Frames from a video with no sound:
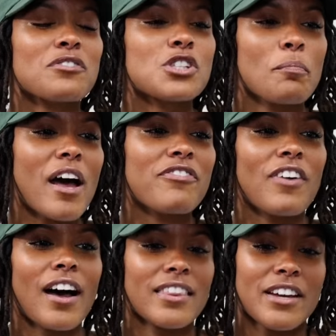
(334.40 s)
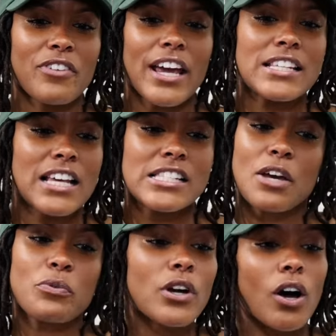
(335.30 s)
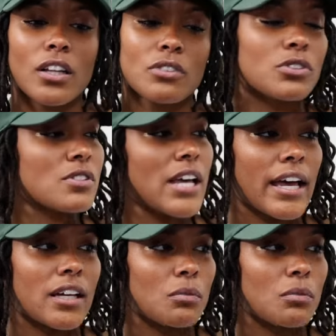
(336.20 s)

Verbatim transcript: so my father raised us. Like, we all are real tight.